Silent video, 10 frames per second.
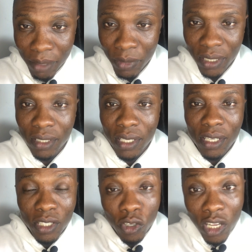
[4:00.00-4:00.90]
I mean?
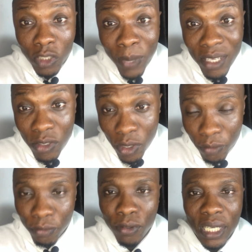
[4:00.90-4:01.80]
Your husband's
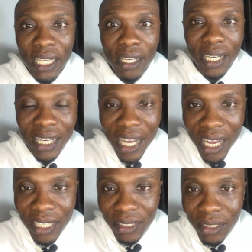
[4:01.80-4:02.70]
stuff
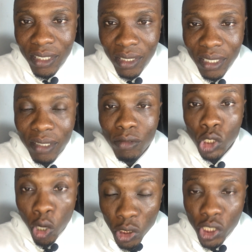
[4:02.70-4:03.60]
can
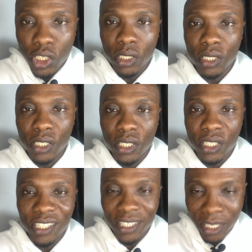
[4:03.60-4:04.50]
touch
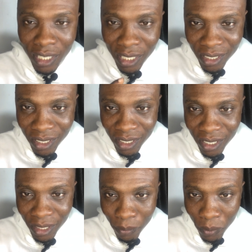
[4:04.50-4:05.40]
the
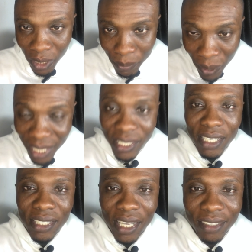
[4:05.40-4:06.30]

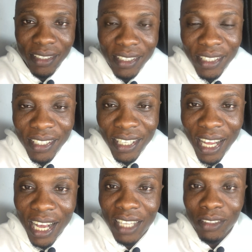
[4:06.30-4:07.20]
placenta
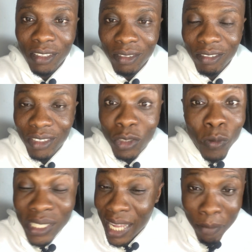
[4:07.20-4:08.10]
and you
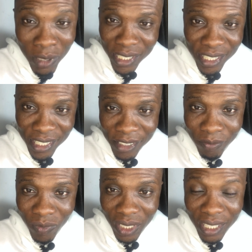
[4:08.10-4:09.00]
will start bleeding.
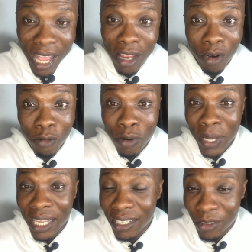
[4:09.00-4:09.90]
There are a lot of
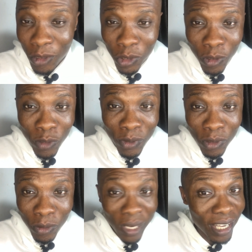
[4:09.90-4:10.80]
women that they rush to
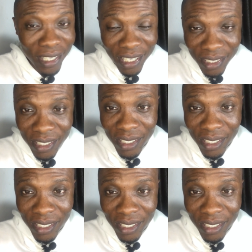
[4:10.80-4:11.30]
hospital like that.